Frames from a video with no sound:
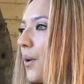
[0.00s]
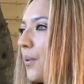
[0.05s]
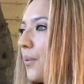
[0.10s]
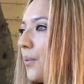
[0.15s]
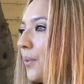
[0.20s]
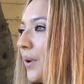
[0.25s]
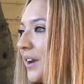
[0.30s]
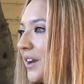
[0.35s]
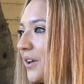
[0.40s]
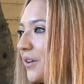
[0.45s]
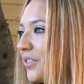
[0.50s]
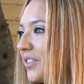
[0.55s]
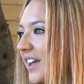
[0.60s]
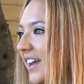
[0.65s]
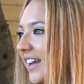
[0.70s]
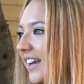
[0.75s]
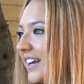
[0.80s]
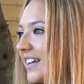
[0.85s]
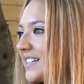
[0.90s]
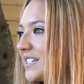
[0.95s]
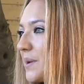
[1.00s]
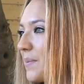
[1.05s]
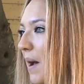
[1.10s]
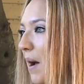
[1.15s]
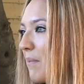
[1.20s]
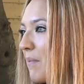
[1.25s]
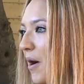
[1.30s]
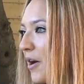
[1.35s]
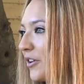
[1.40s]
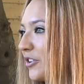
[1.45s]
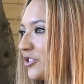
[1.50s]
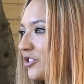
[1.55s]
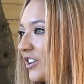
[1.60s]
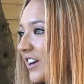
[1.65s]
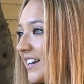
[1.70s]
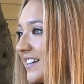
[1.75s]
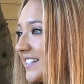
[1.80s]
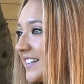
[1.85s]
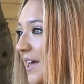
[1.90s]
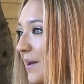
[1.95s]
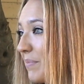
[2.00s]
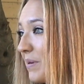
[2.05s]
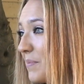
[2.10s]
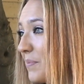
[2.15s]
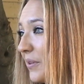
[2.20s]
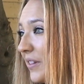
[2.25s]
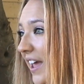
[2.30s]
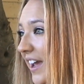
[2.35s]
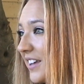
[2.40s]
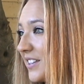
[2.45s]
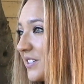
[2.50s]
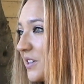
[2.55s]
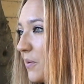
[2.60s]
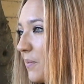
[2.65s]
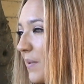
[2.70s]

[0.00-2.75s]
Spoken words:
What do you think it is about model trains that people like so